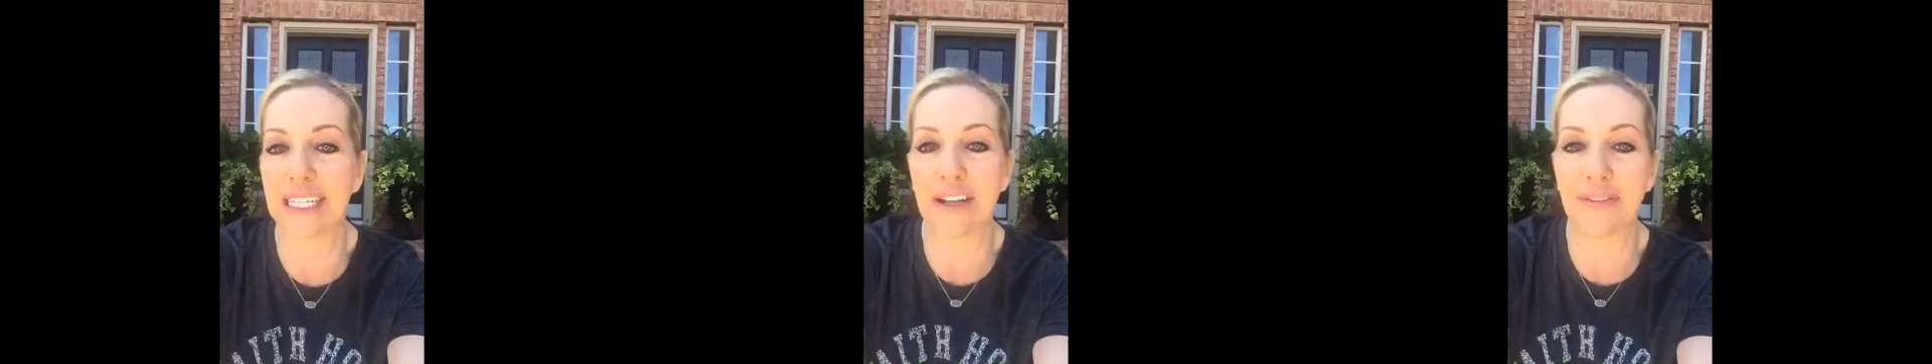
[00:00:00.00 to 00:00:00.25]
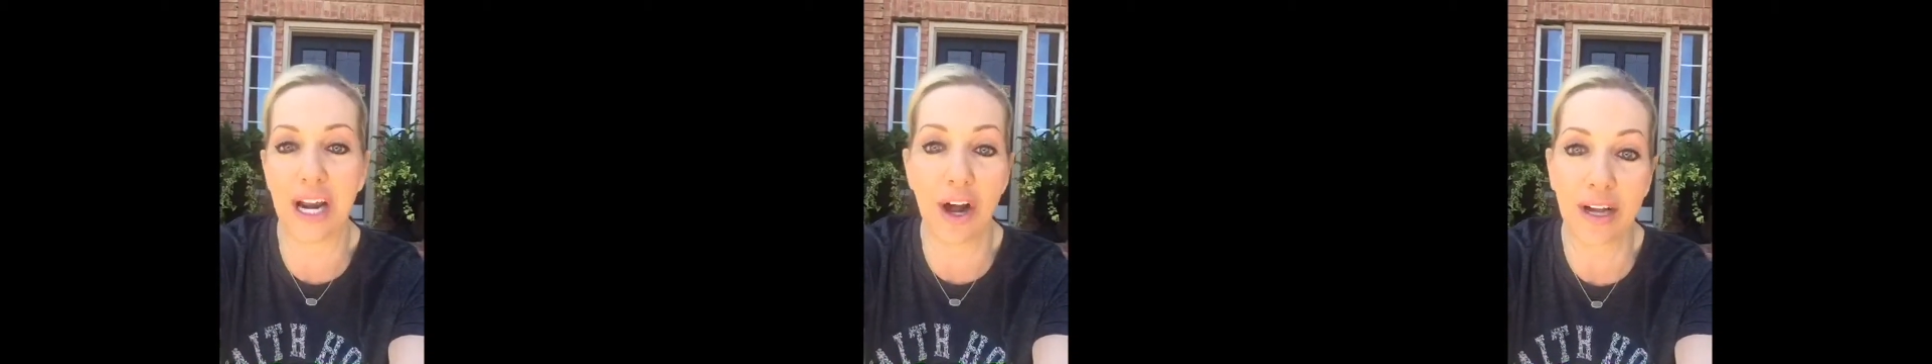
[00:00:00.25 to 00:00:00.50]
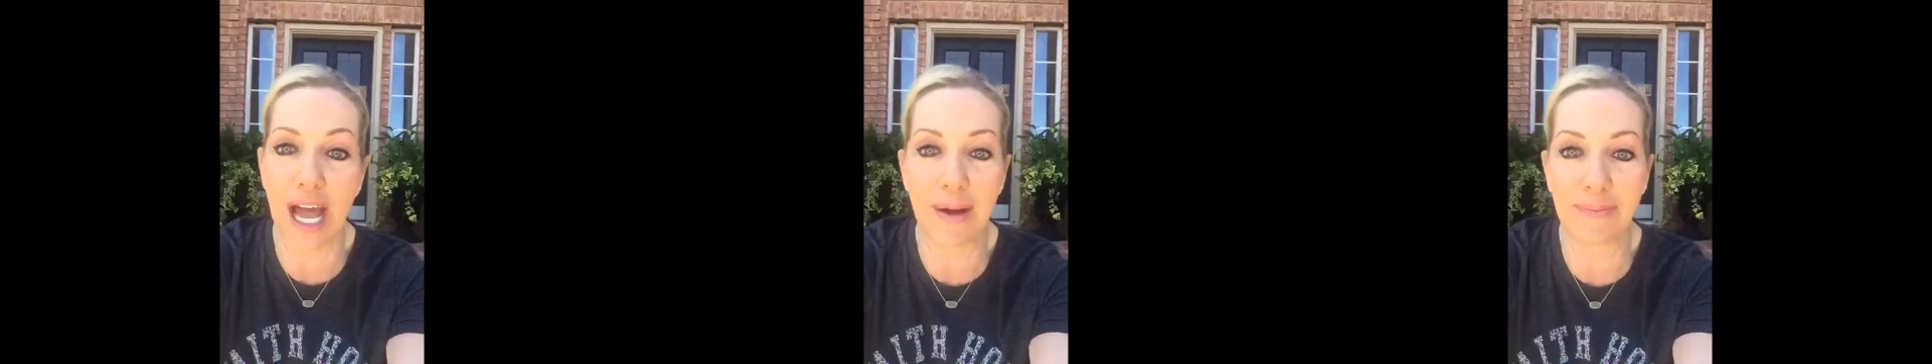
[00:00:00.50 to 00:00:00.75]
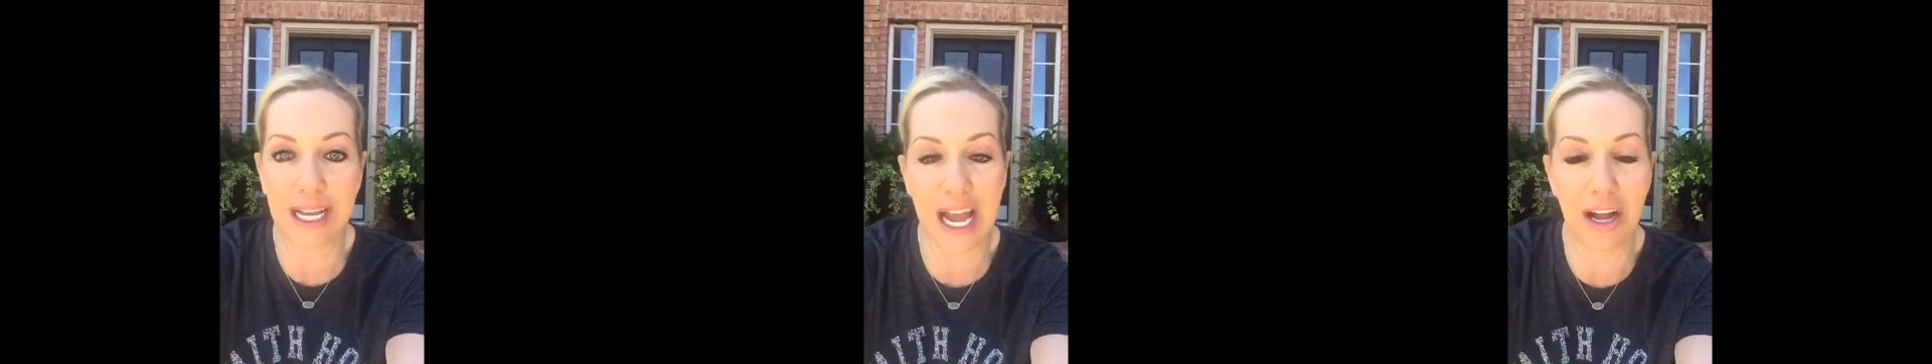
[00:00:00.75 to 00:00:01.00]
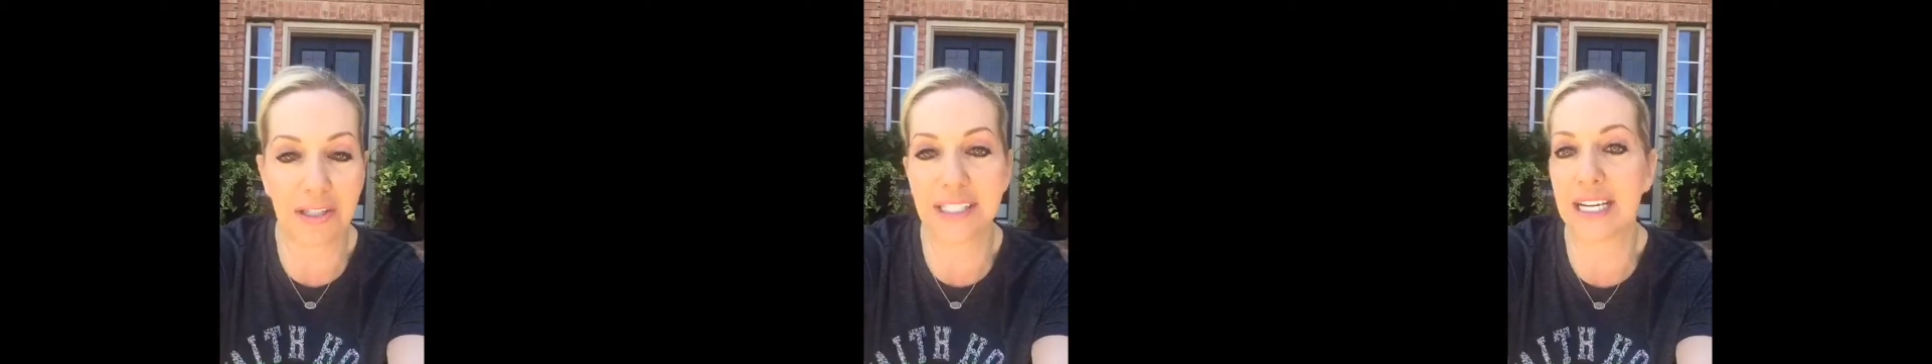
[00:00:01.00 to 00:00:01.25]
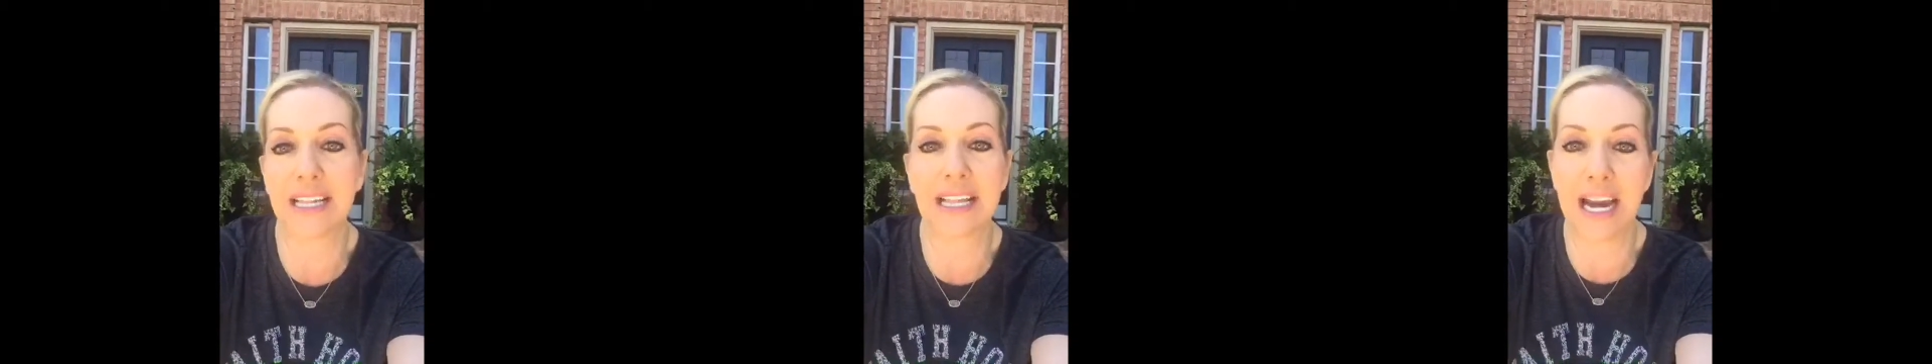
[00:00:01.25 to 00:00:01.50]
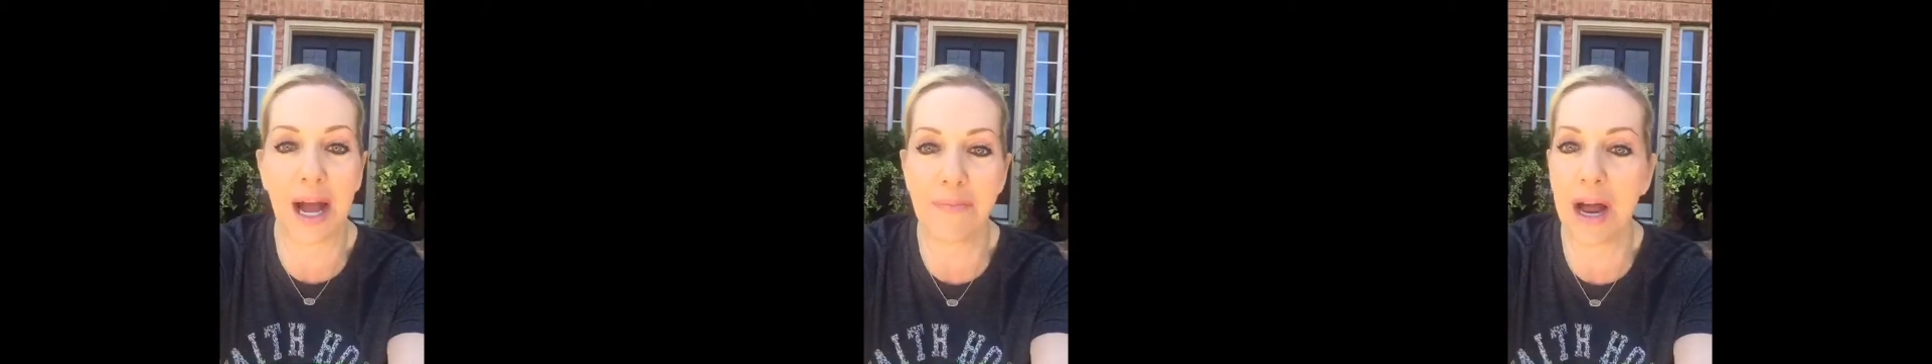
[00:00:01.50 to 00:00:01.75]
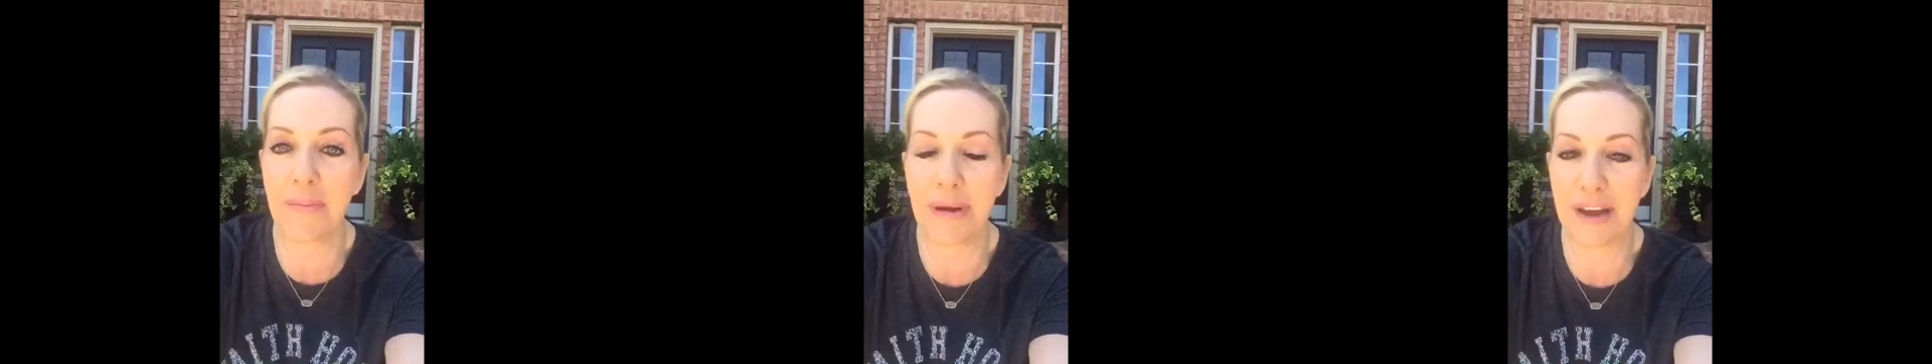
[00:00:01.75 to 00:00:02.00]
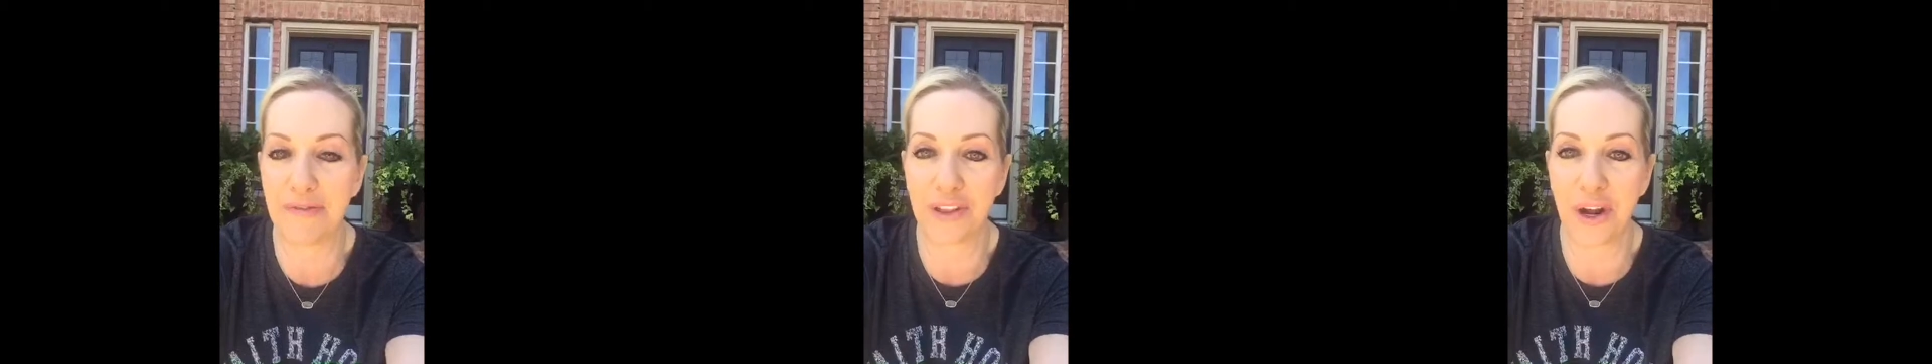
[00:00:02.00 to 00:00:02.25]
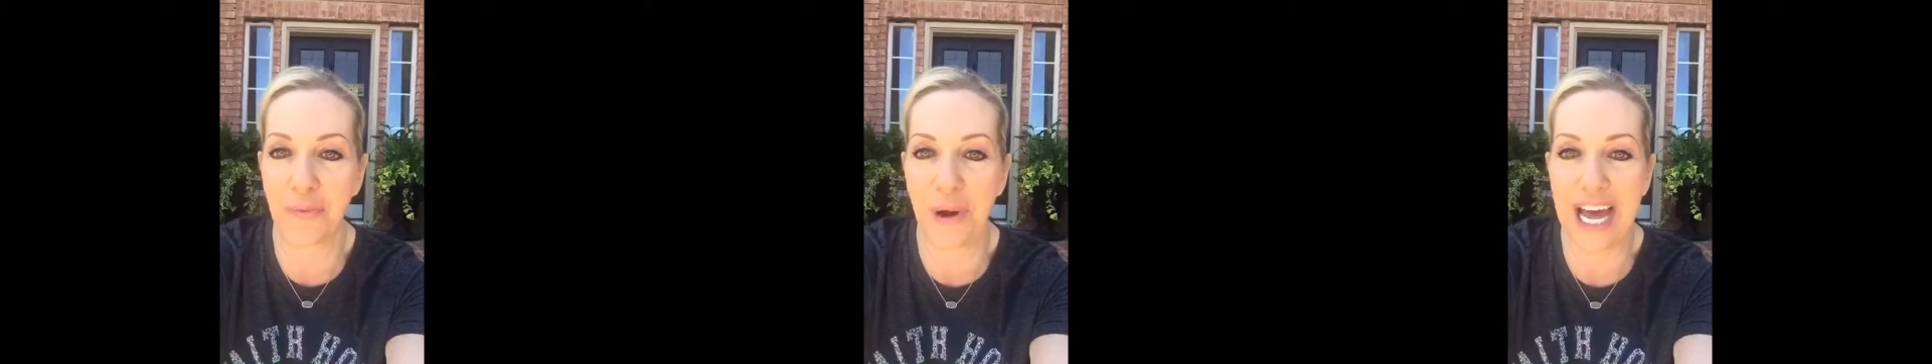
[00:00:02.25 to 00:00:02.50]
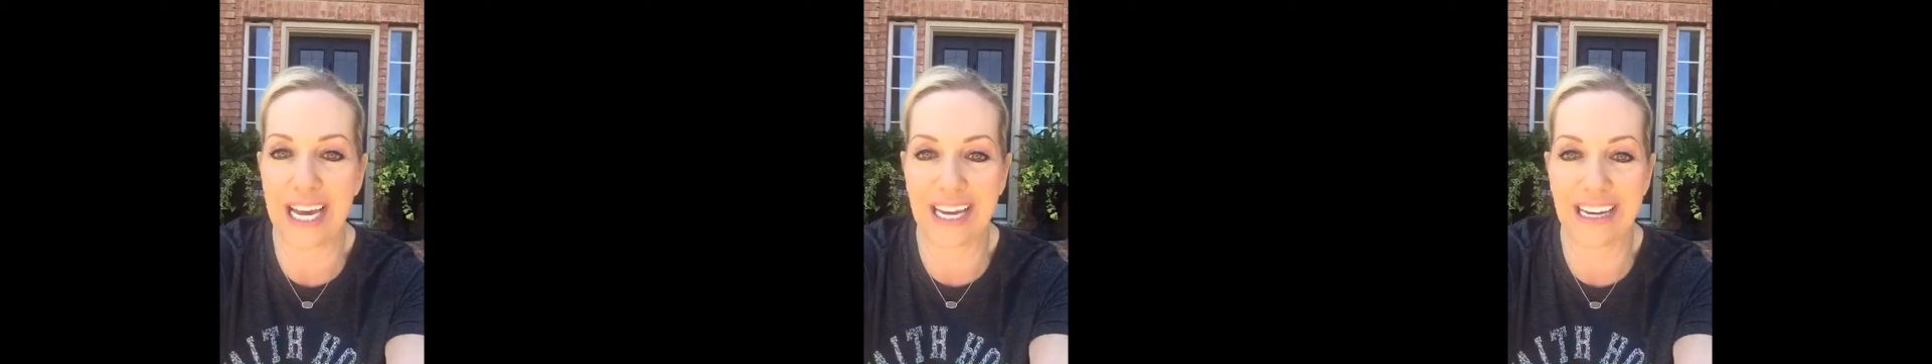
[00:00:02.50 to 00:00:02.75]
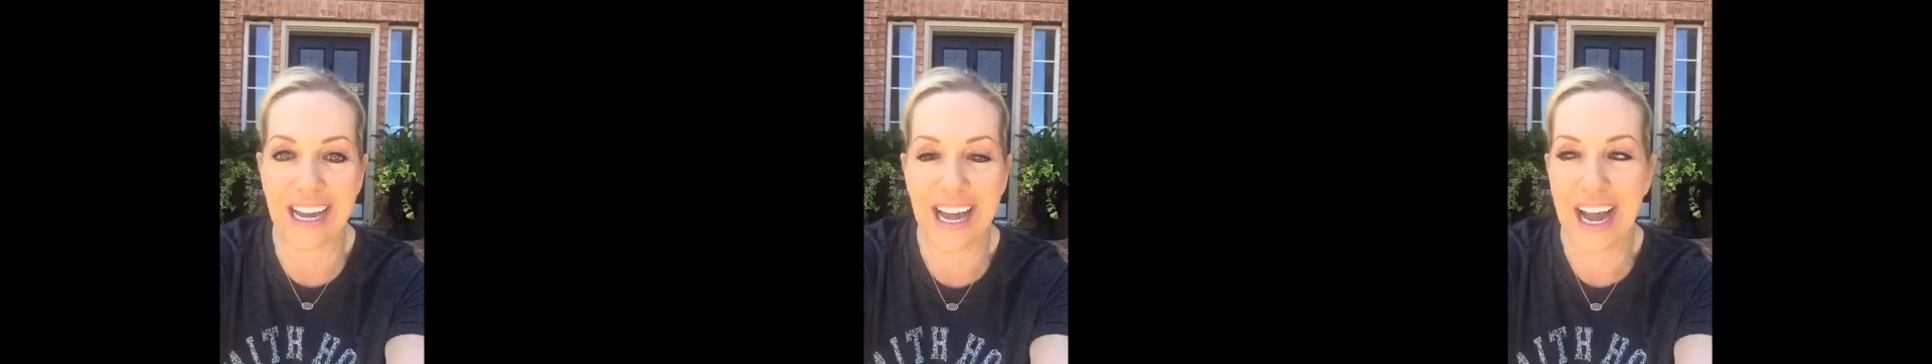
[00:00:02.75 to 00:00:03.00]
If they don't come to counseling, then I'm not paying for their wedding.